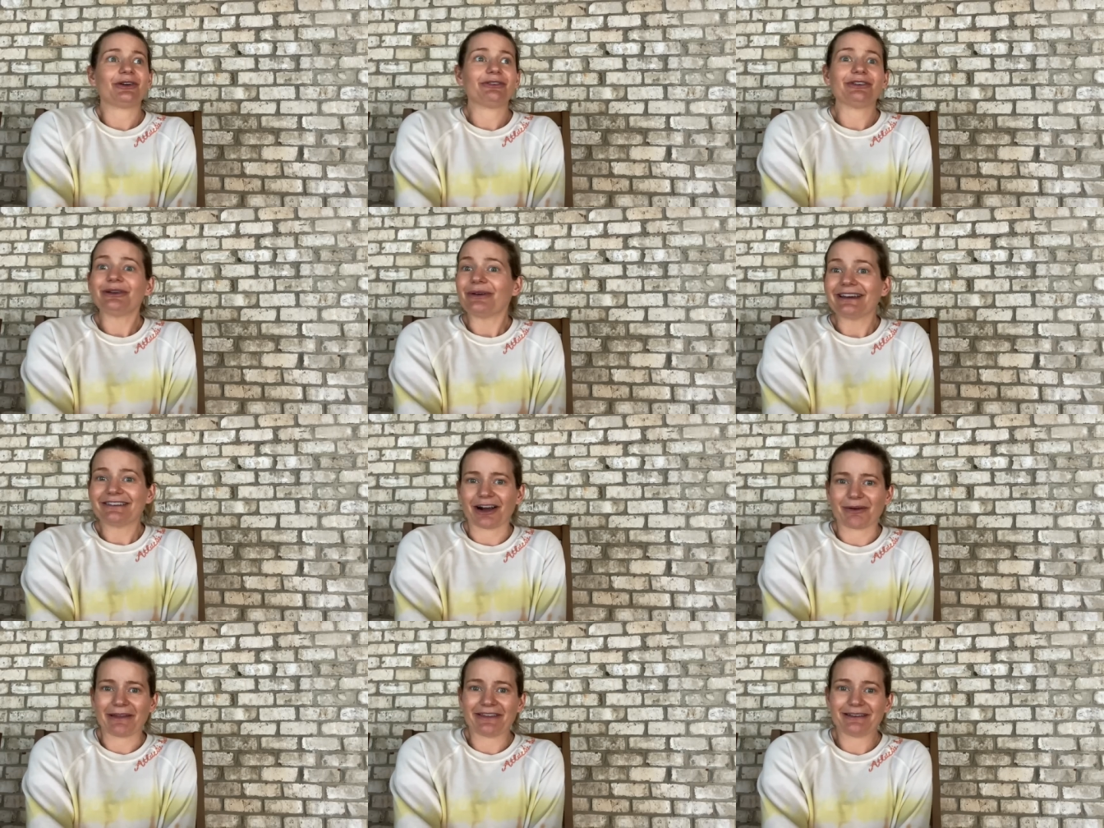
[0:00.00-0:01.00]
I really want to talk
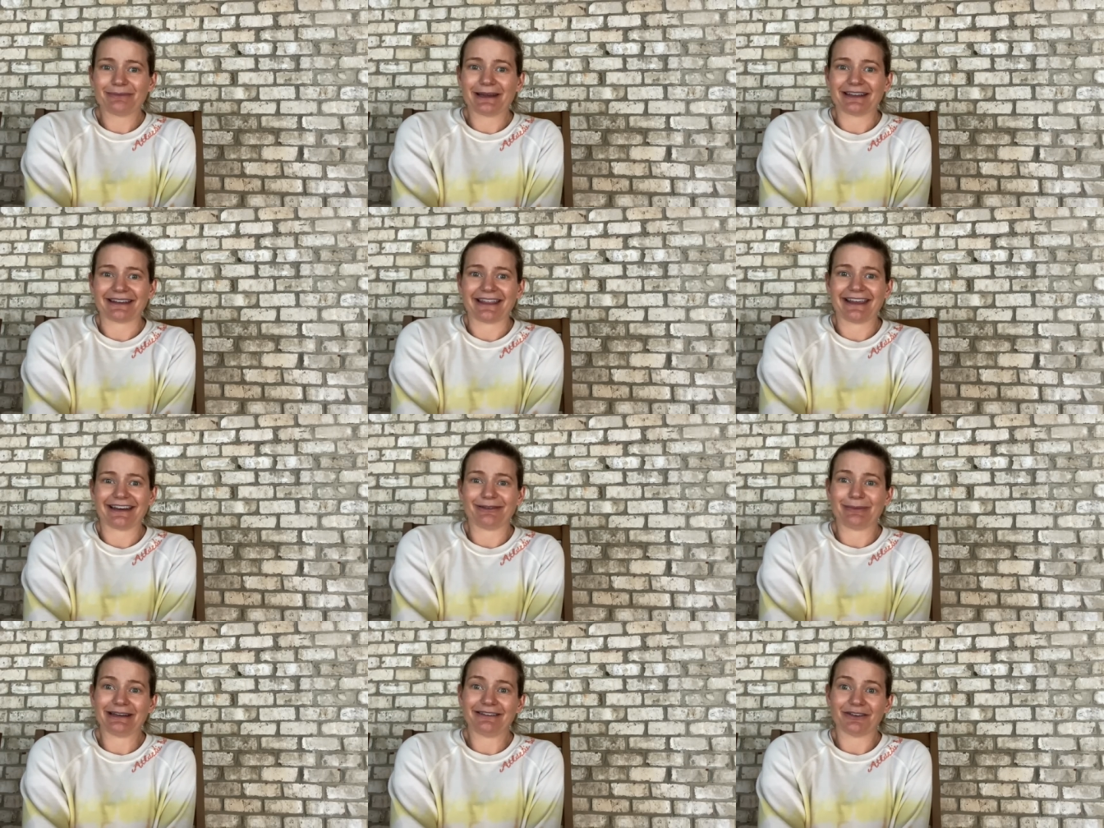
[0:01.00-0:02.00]
about this because I think it's
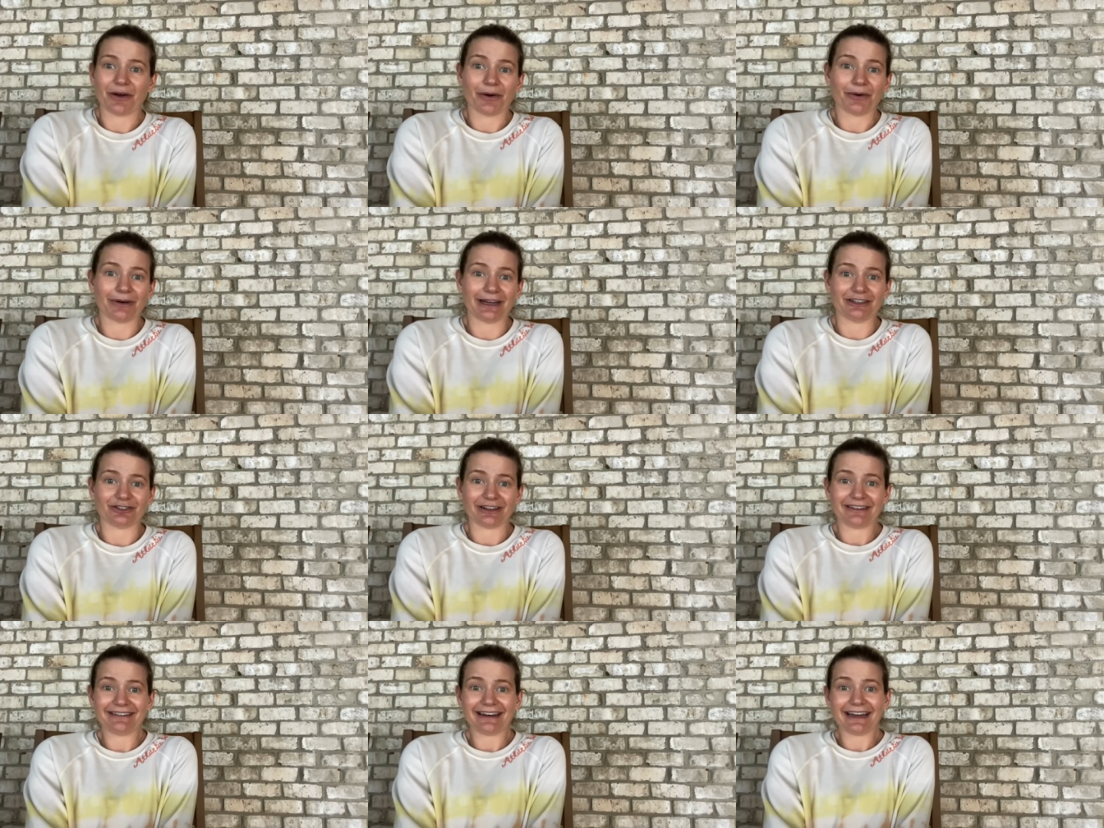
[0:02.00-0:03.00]
been so
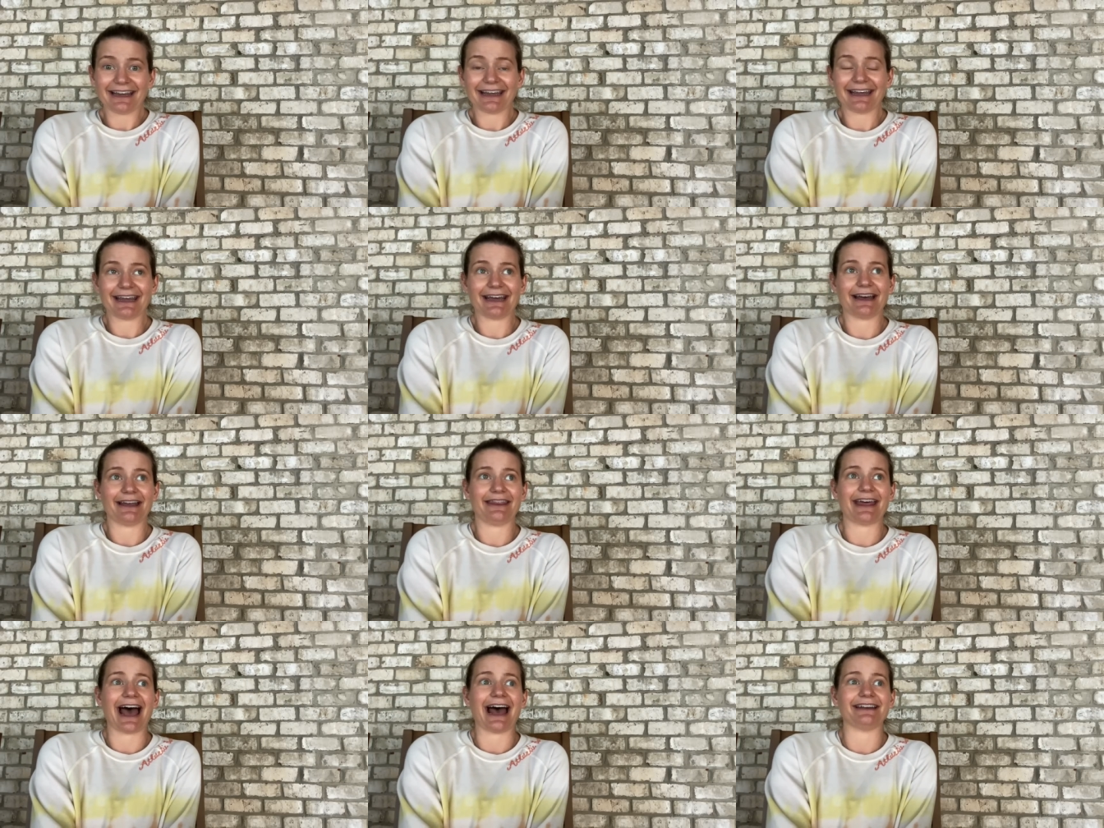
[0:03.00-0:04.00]
interesting
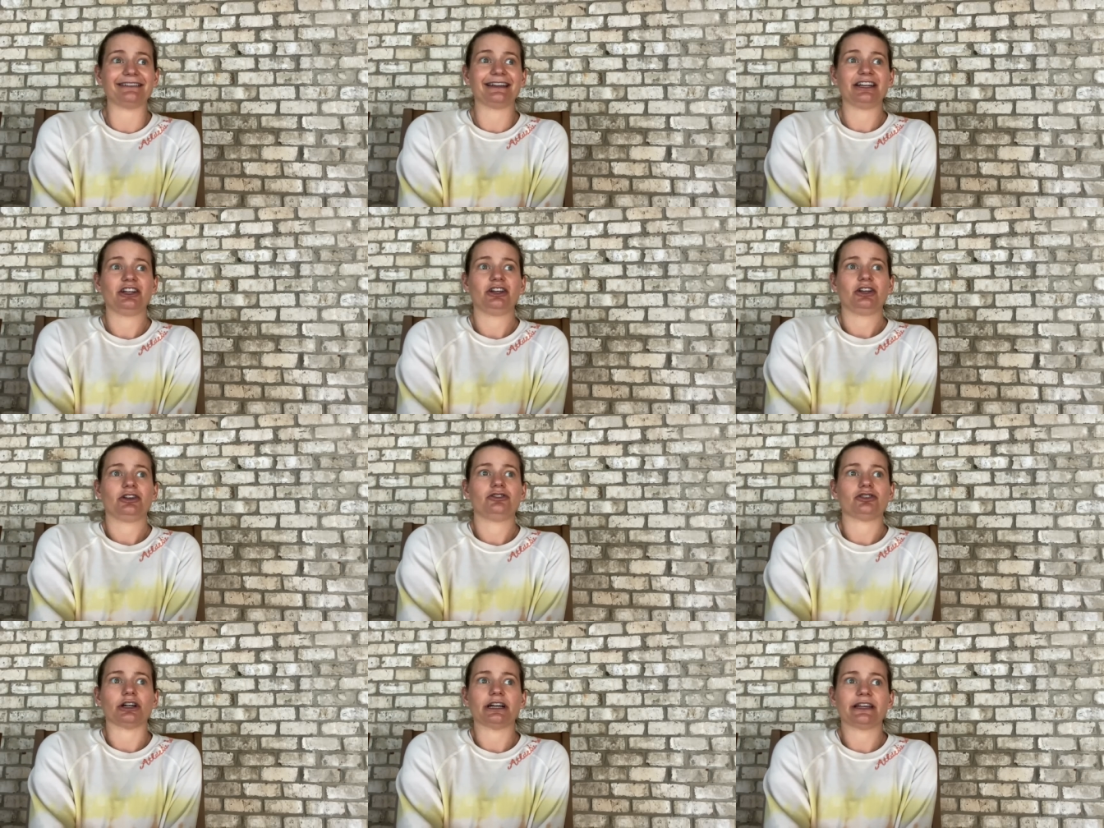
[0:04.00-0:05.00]
that
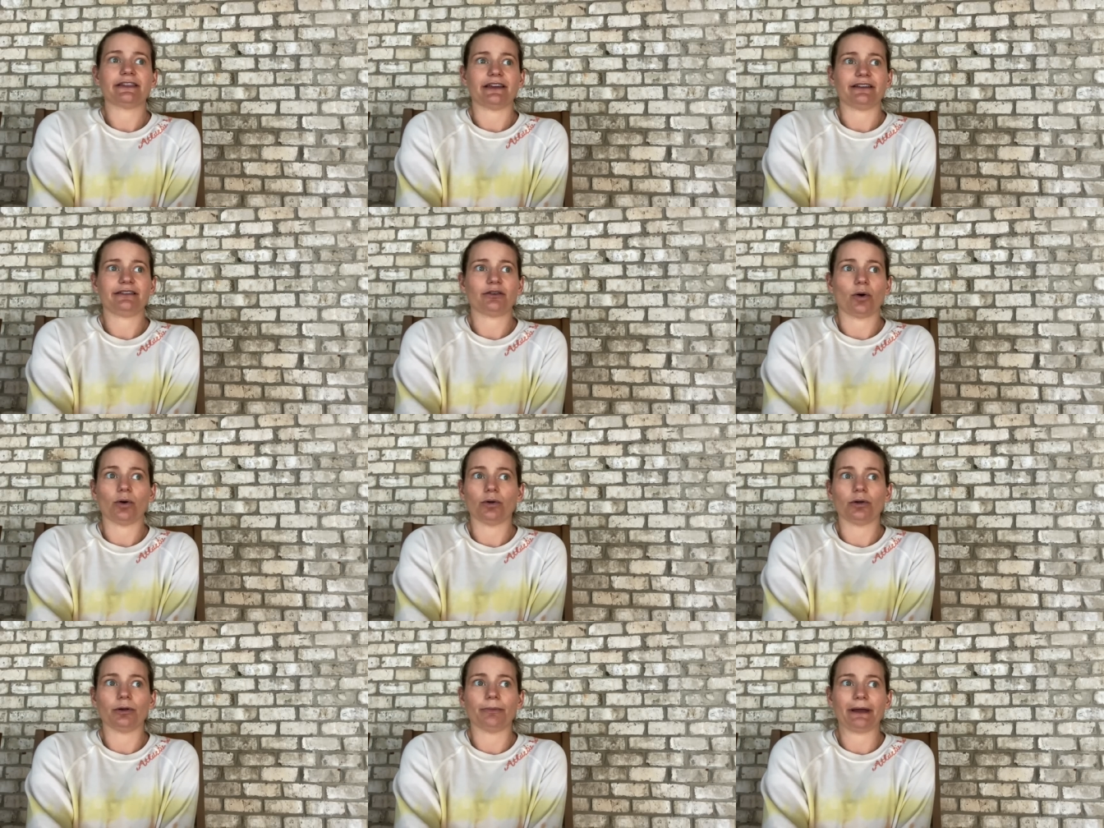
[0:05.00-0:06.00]
during this
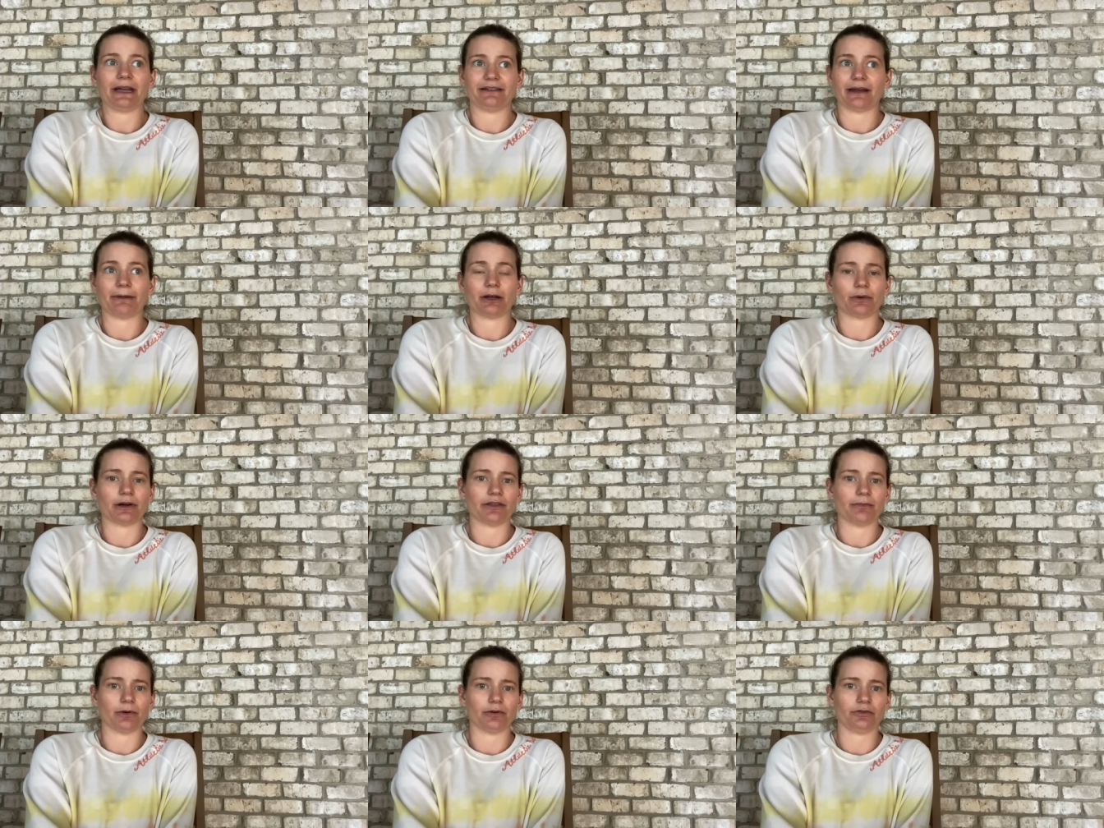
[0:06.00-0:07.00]
whole pandemic, one of the
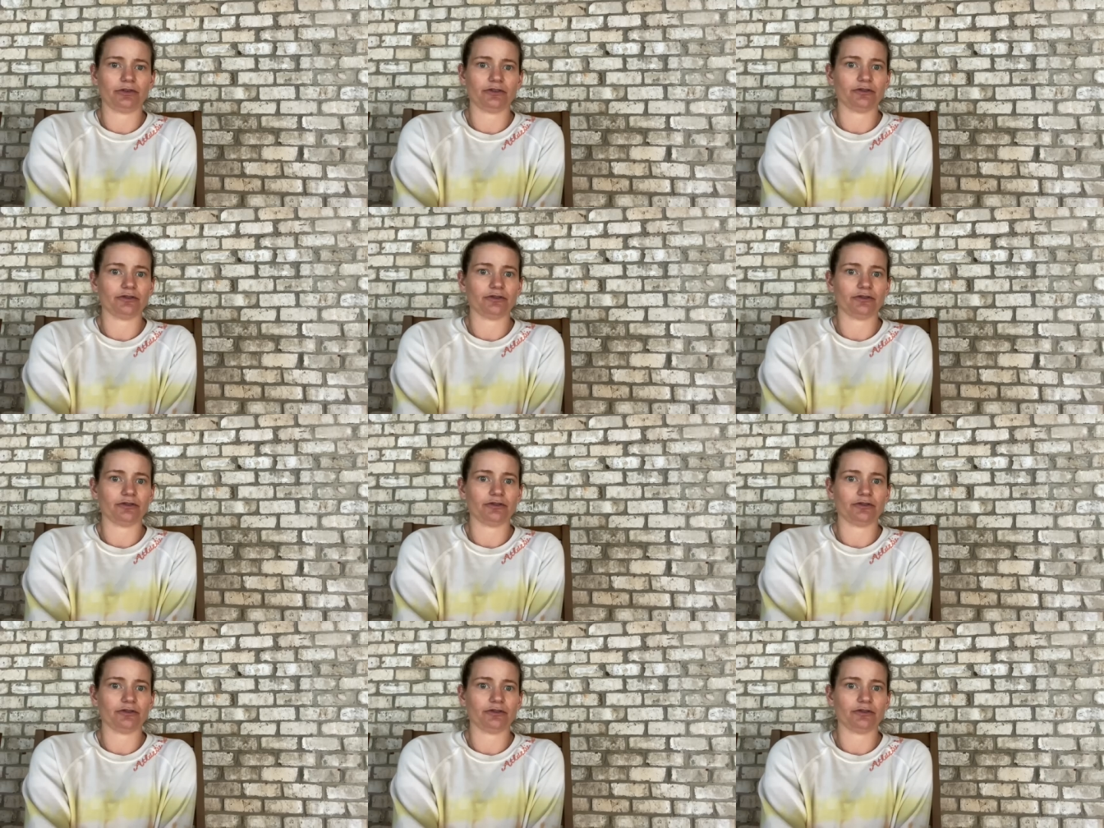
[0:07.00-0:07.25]
most